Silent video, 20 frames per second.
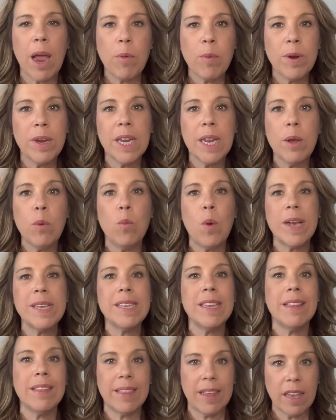I really
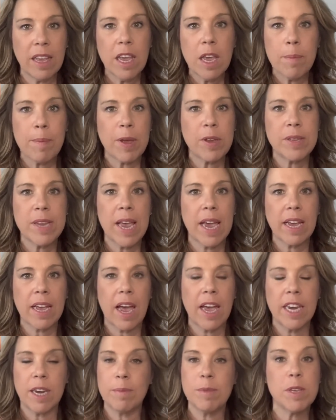wasn't thinking about tech
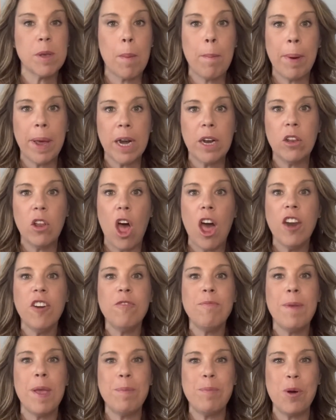items, but a lot
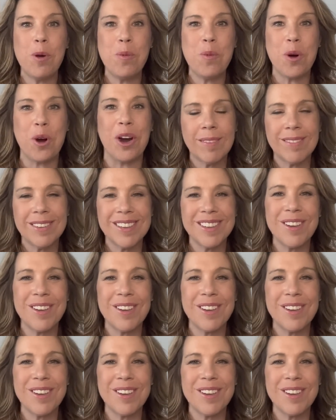of people were.